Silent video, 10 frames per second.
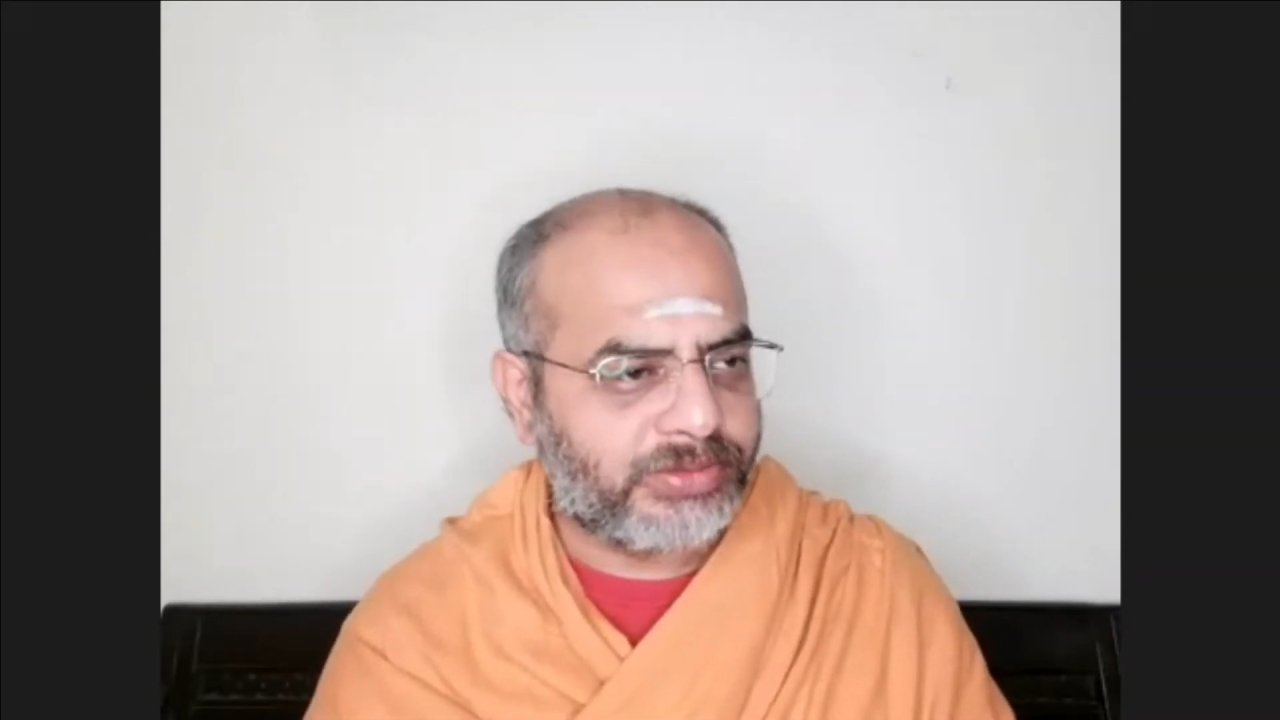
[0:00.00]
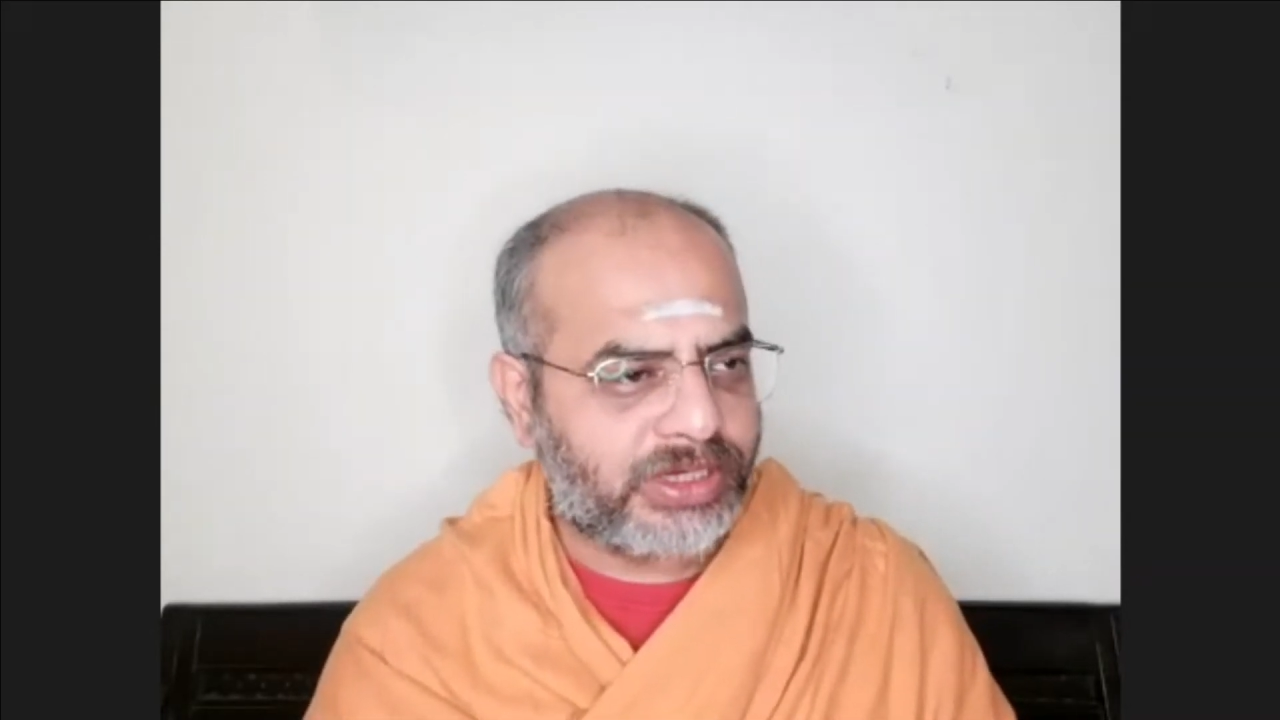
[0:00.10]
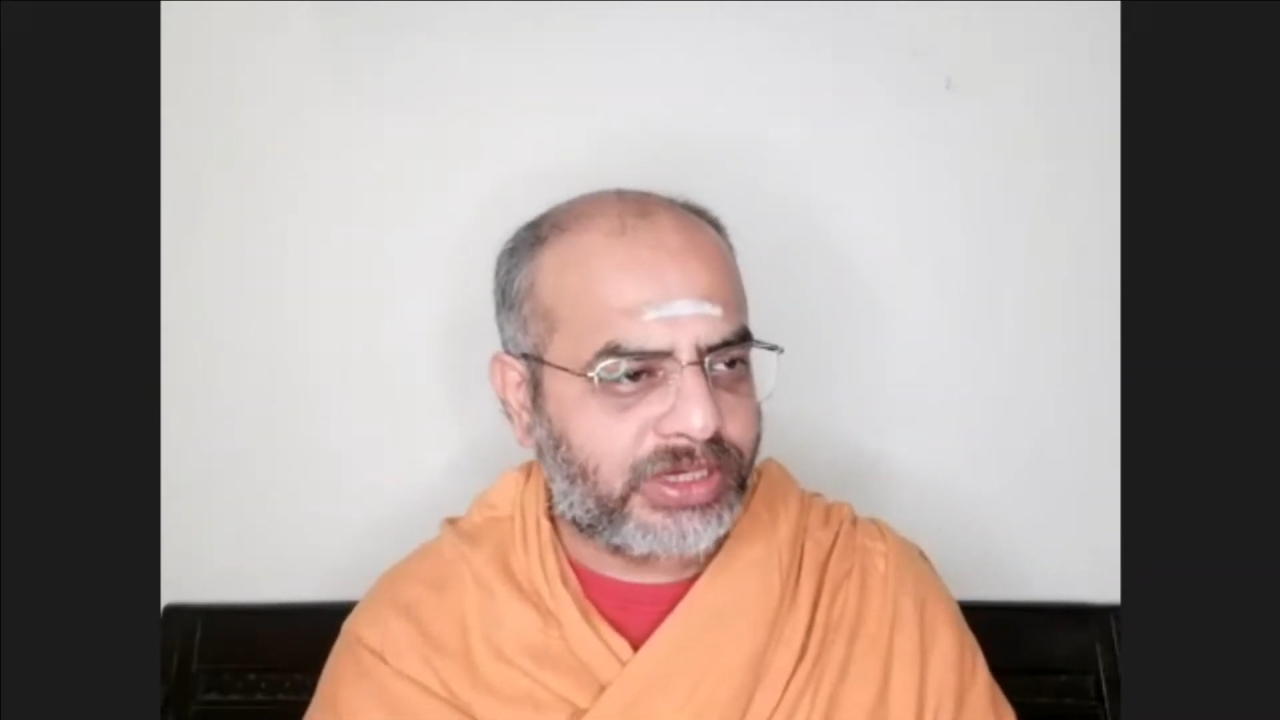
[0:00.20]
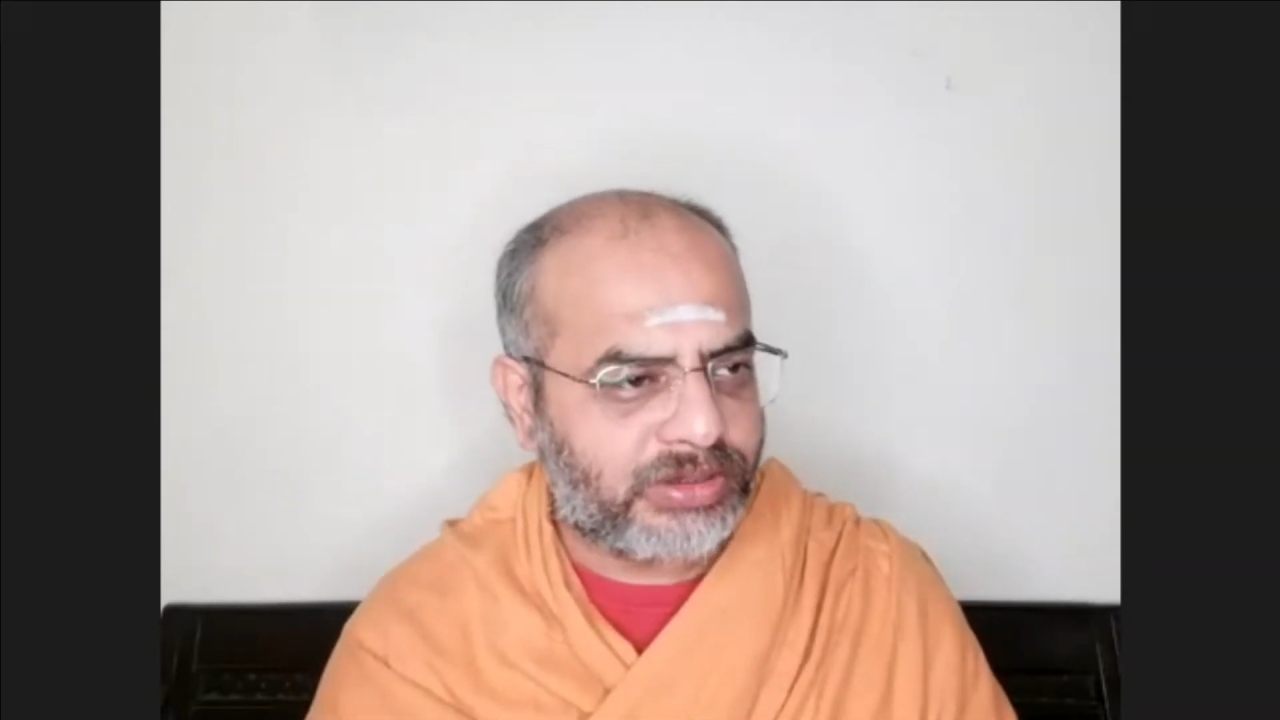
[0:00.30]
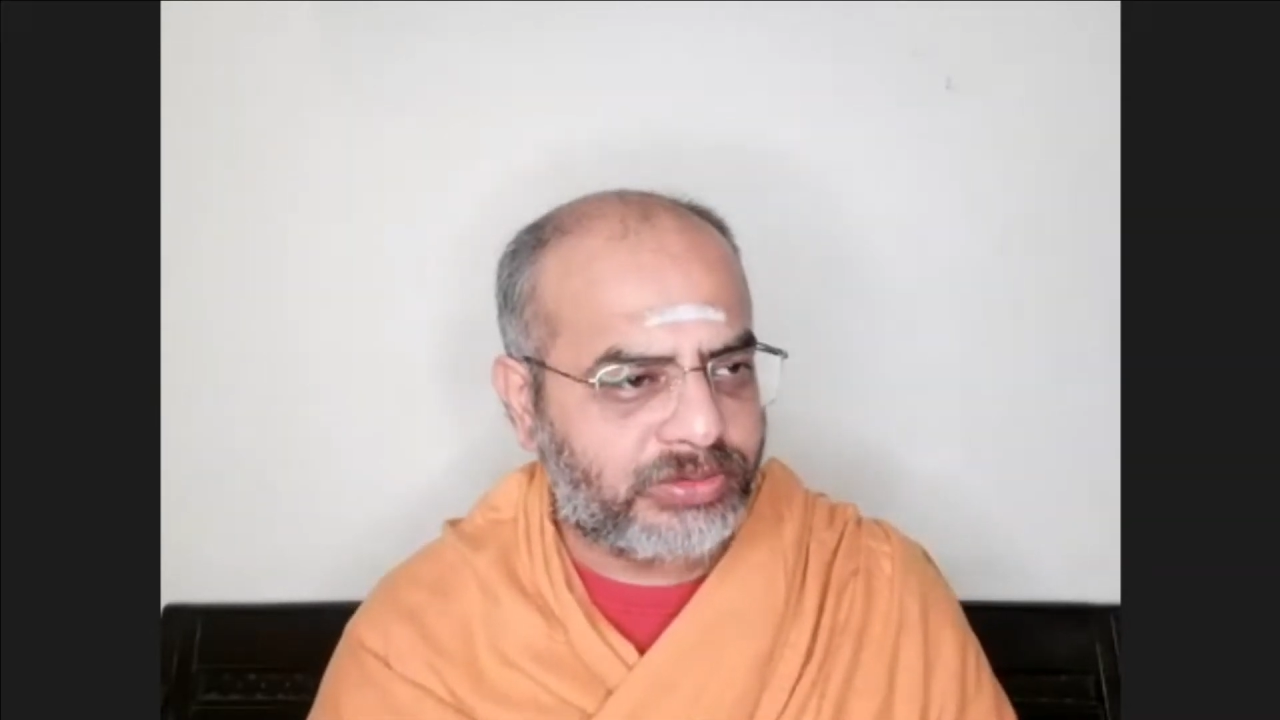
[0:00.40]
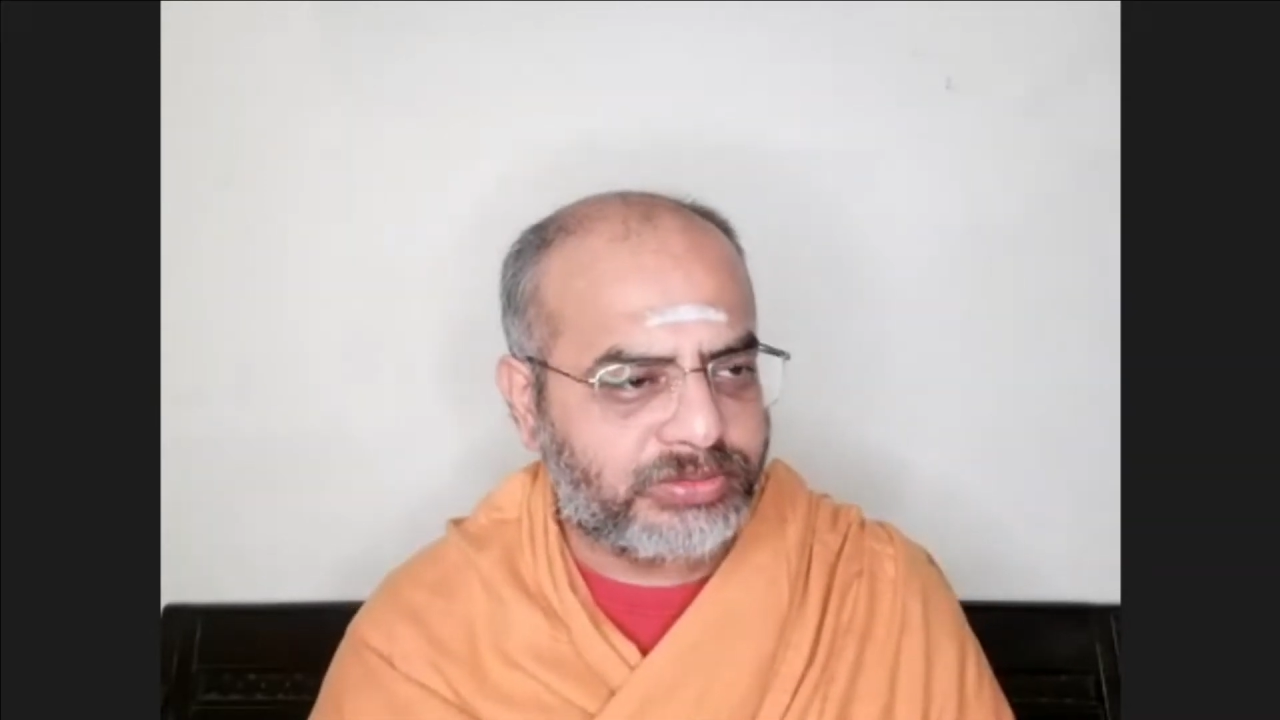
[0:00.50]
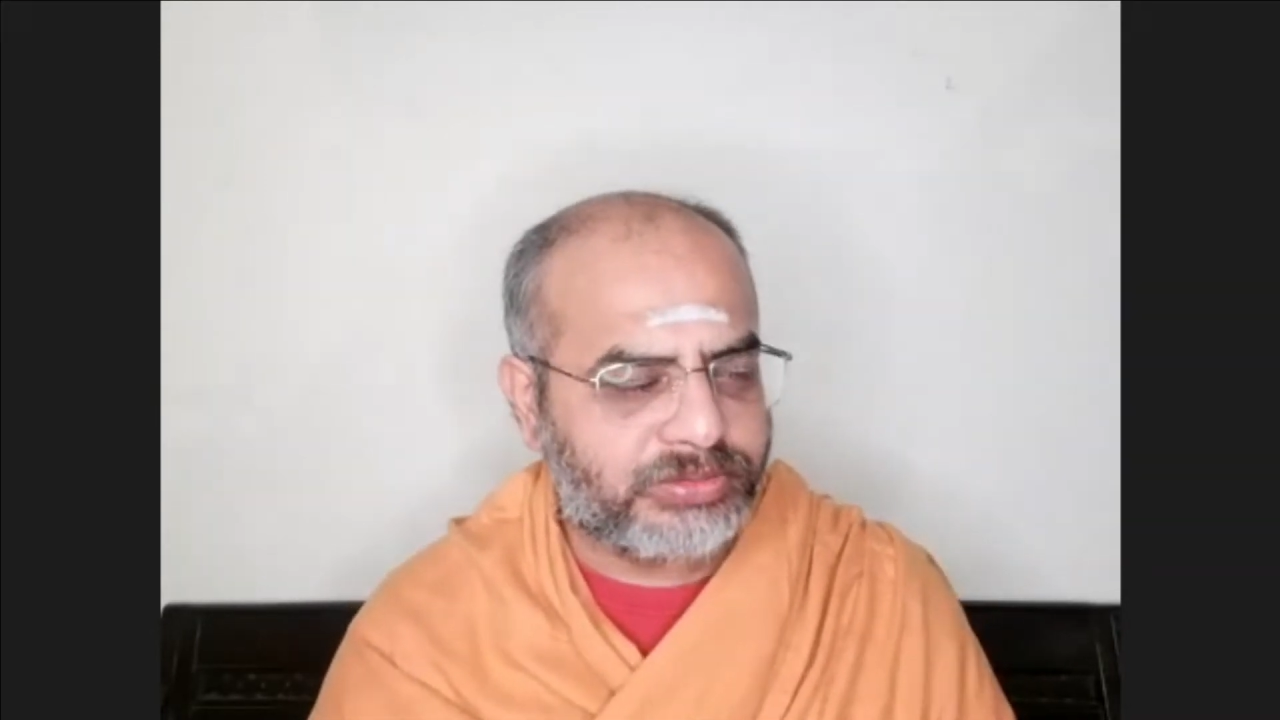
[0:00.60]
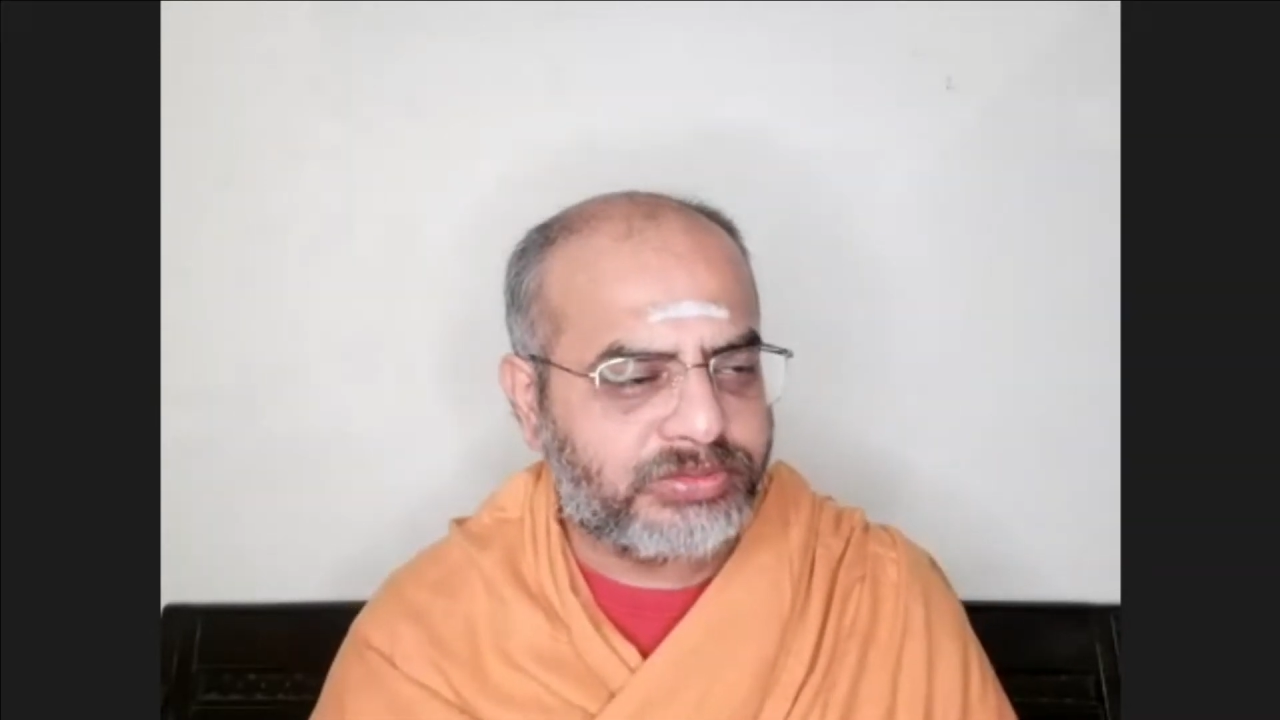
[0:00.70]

Namaha,